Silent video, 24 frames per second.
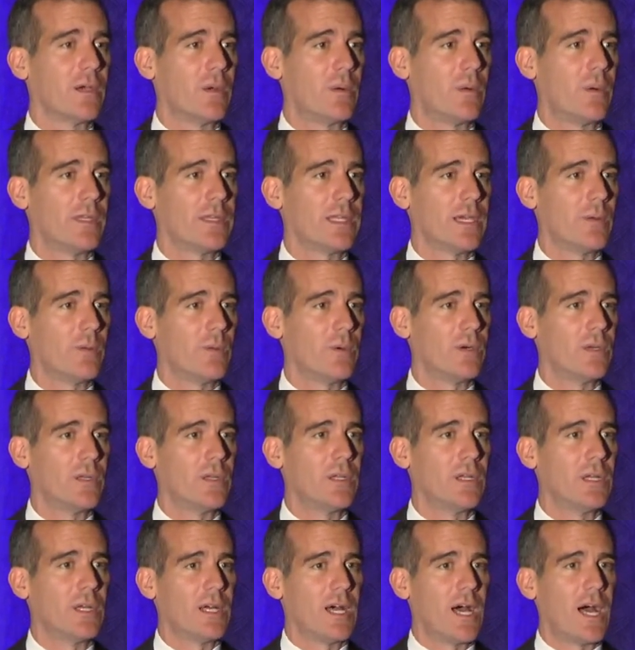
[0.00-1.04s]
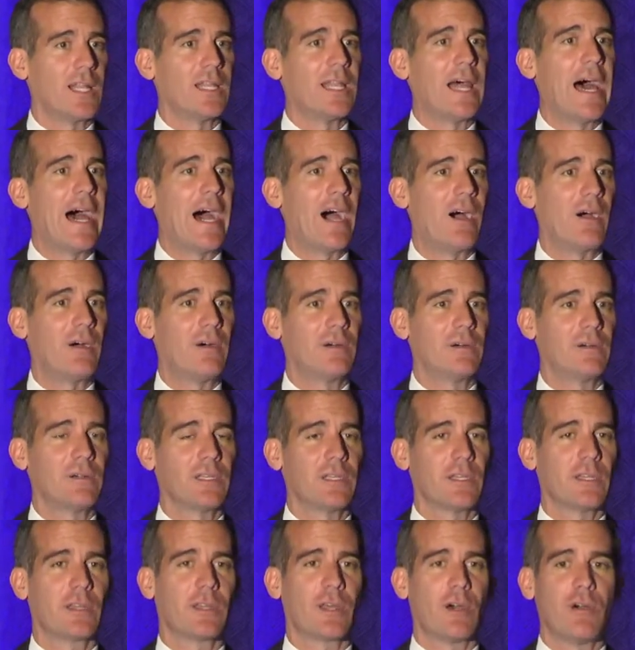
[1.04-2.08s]
One that will allow
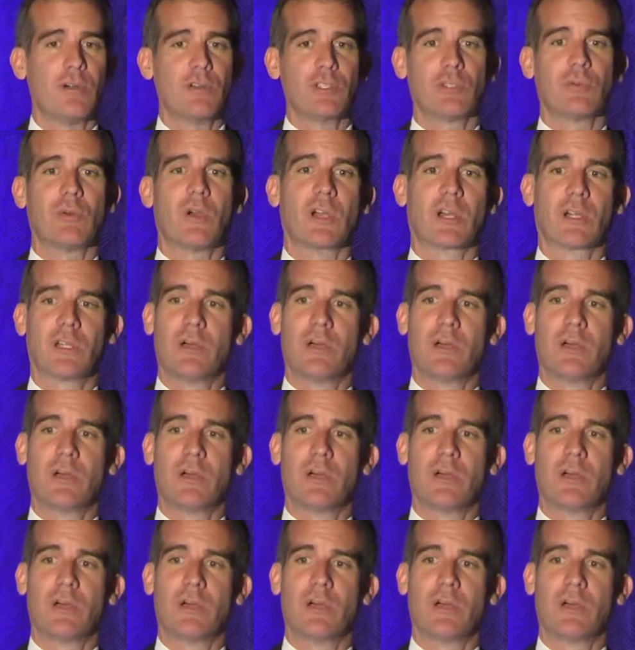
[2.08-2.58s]
those who are